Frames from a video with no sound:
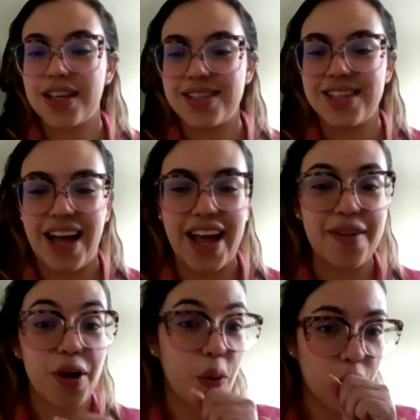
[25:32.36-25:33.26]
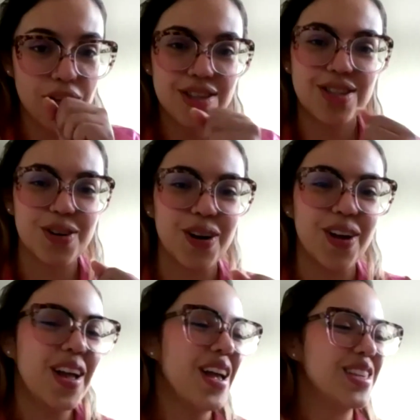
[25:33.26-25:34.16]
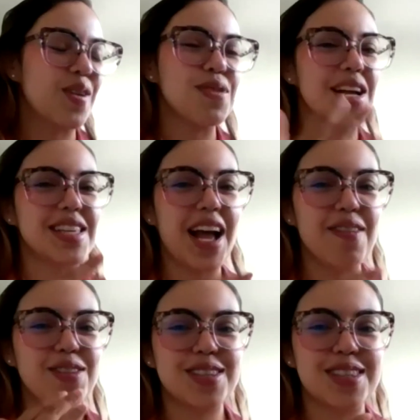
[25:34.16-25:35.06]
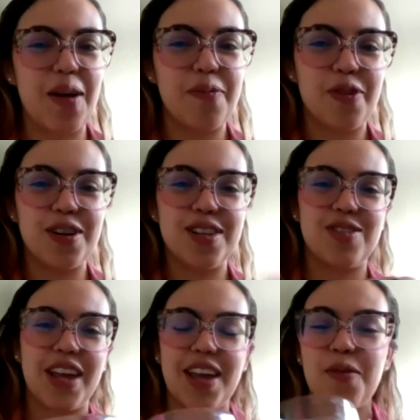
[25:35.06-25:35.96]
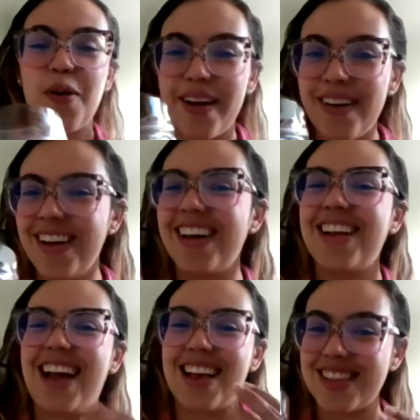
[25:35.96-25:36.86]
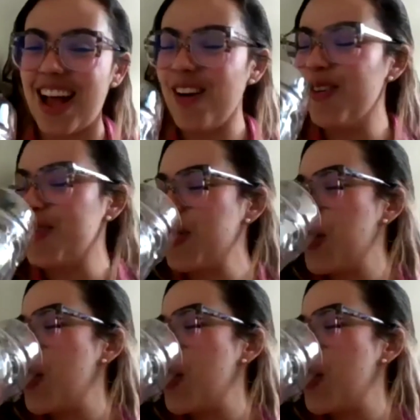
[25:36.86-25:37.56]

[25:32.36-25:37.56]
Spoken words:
because I have a cold, so sometimes I have to stop for drinking water as now.